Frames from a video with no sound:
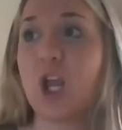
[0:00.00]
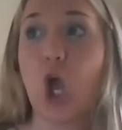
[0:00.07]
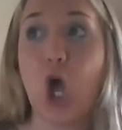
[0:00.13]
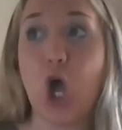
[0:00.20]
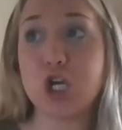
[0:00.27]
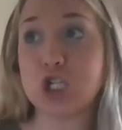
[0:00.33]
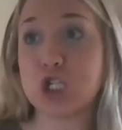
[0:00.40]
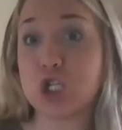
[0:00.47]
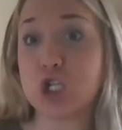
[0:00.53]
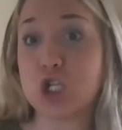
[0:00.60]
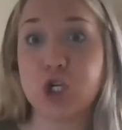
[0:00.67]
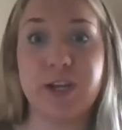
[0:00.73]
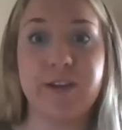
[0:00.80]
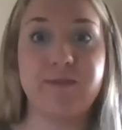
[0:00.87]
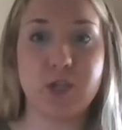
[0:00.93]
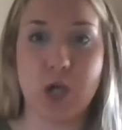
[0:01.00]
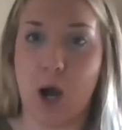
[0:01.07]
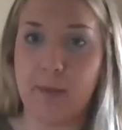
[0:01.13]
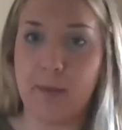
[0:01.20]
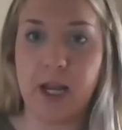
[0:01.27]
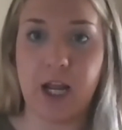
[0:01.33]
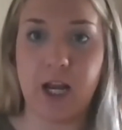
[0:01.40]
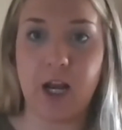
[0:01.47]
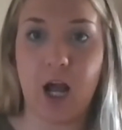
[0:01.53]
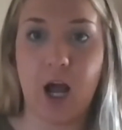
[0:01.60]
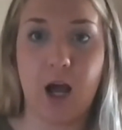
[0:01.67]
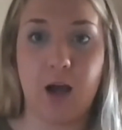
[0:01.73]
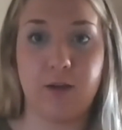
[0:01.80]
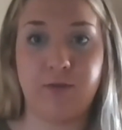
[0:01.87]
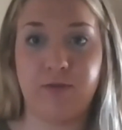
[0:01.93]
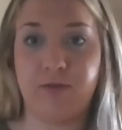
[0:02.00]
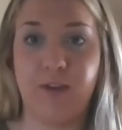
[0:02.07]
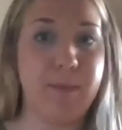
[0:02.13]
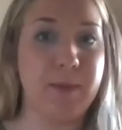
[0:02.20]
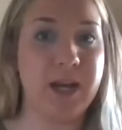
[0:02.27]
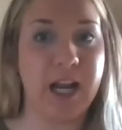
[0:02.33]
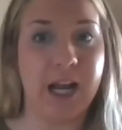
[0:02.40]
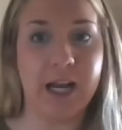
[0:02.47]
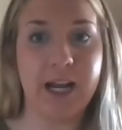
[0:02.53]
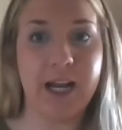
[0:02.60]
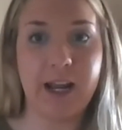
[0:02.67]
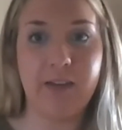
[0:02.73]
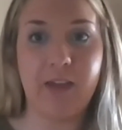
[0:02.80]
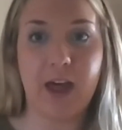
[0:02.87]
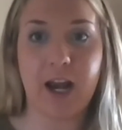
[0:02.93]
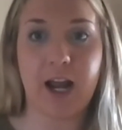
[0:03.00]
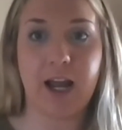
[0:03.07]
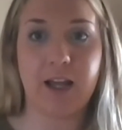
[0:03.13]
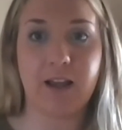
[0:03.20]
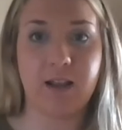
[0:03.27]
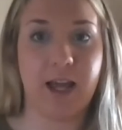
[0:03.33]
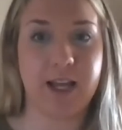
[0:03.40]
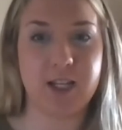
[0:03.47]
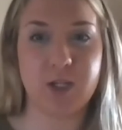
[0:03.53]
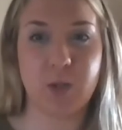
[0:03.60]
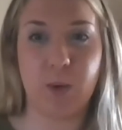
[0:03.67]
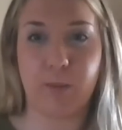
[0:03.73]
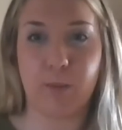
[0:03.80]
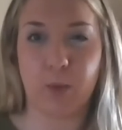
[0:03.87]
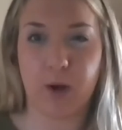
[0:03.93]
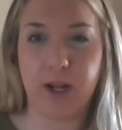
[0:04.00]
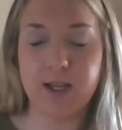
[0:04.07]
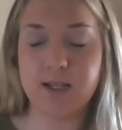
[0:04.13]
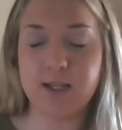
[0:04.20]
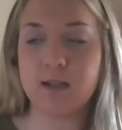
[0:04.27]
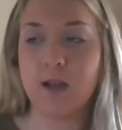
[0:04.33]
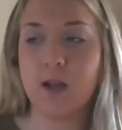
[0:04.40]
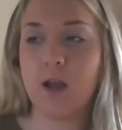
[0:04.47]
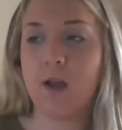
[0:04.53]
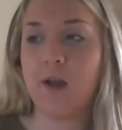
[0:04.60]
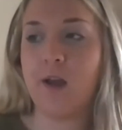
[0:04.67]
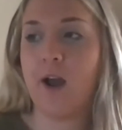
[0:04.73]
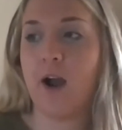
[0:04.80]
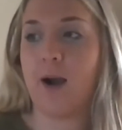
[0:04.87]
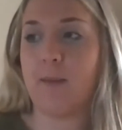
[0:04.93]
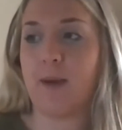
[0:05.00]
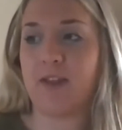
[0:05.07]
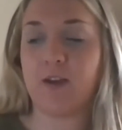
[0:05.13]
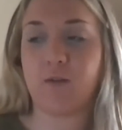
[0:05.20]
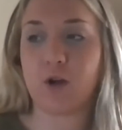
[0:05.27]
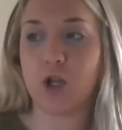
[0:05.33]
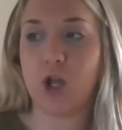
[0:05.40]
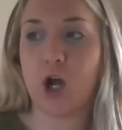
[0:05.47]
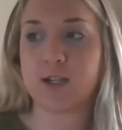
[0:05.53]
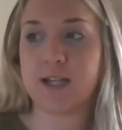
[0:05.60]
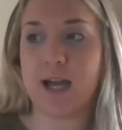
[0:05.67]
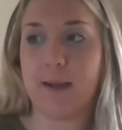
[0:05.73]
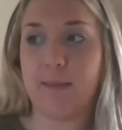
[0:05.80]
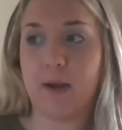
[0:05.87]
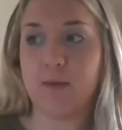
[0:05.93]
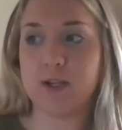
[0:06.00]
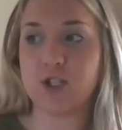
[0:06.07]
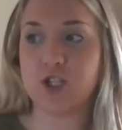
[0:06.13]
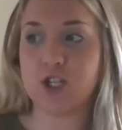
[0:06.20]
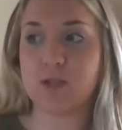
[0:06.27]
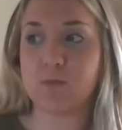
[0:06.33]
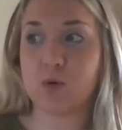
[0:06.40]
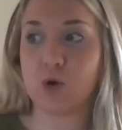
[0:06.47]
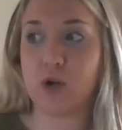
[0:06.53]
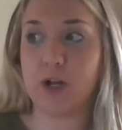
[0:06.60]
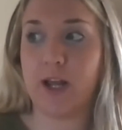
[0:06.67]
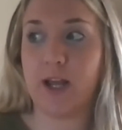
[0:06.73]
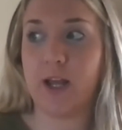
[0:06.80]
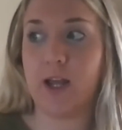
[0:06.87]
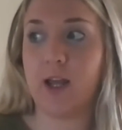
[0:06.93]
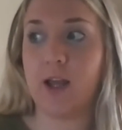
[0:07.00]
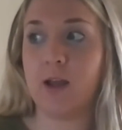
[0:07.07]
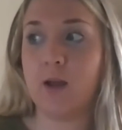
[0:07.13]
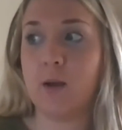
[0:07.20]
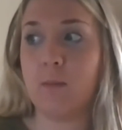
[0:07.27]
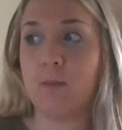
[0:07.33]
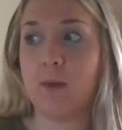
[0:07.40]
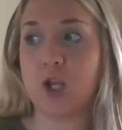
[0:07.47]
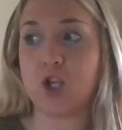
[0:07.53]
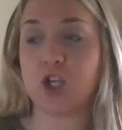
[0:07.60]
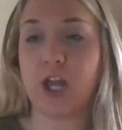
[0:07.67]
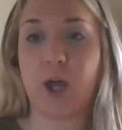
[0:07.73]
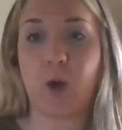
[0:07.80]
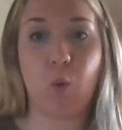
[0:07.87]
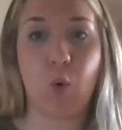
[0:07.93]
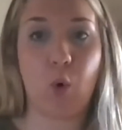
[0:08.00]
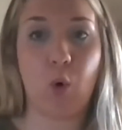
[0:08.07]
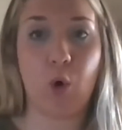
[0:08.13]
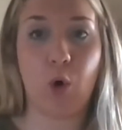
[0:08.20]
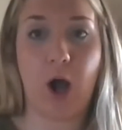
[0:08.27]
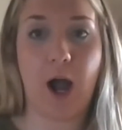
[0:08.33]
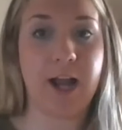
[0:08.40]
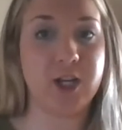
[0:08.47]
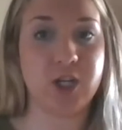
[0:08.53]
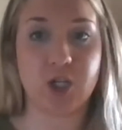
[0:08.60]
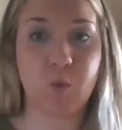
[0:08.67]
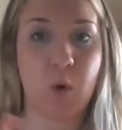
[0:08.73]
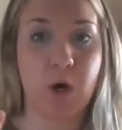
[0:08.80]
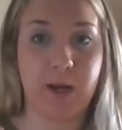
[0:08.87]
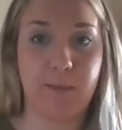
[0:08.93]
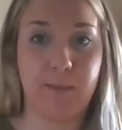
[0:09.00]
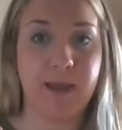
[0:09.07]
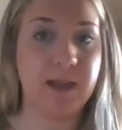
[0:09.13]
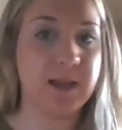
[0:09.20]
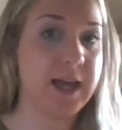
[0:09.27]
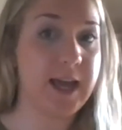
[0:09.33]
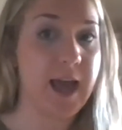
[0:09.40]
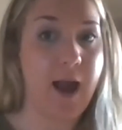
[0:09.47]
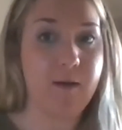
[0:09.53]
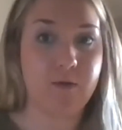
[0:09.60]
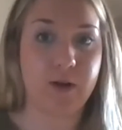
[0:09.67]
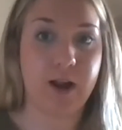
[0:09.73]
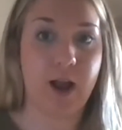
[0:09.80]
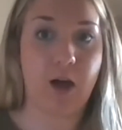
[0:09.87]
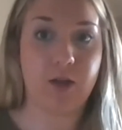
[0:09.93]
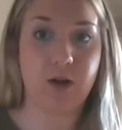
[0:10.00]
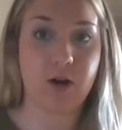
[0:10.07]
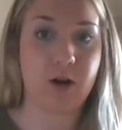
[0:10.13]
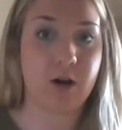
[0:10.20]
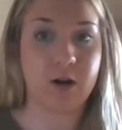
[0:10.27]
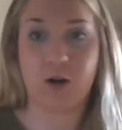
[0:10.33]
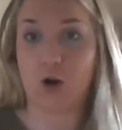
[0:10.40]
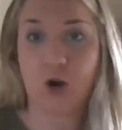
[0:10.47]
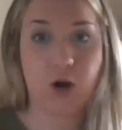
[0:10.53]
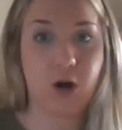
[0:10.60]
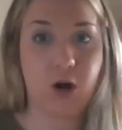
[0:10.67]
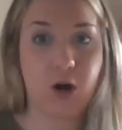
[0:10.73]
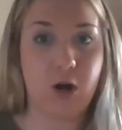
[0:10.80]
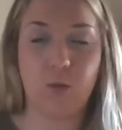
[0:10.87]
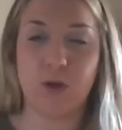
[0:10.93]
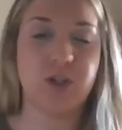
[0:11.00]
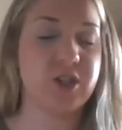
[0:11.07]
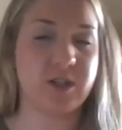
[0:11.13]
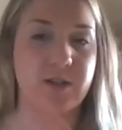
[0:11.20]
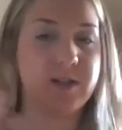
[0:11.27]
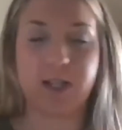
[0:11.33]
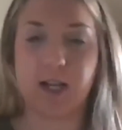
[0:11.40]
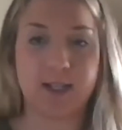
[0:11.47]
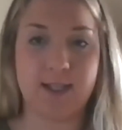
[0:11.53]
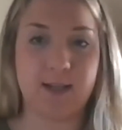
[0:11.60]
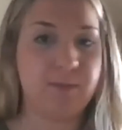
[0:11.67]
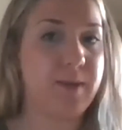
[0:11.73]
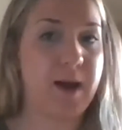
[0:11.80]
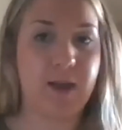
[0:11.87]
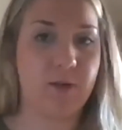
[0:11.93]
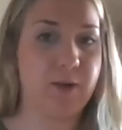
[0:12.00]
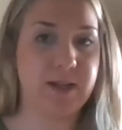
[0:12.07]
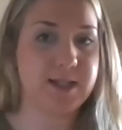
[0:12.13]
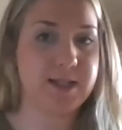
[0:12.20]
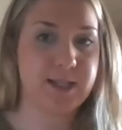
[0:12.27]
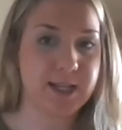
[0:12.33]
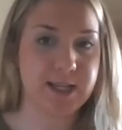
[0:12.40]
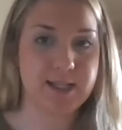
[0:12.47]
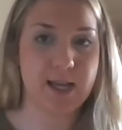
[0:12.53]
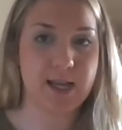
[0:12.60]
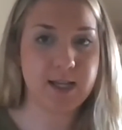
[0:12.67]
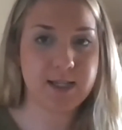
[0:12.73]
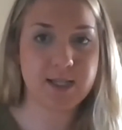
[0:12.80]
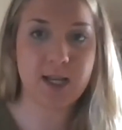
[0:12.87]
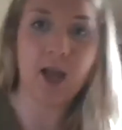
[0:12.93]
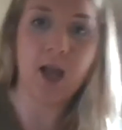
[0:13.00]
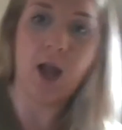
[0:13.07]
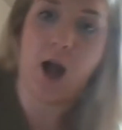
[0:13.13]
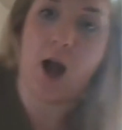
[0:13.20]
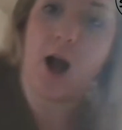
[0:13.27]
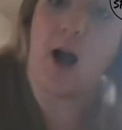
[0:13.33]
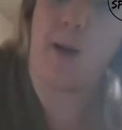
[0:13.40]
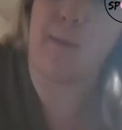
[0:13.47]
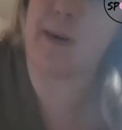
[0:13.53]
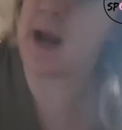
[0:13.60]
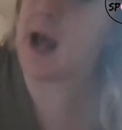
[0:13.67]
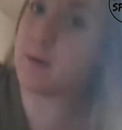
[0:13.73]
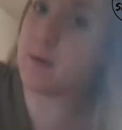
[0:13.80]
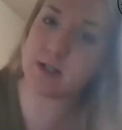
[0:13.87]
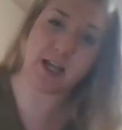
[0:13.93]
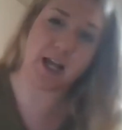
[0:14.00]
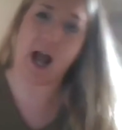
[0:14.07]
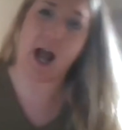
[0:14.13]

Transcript: assertive, dominant femininity that I like to embrace. I think for a long time I was just pretty much like, well, I just want to be like every other girl, which doesn't exist. But I was like, I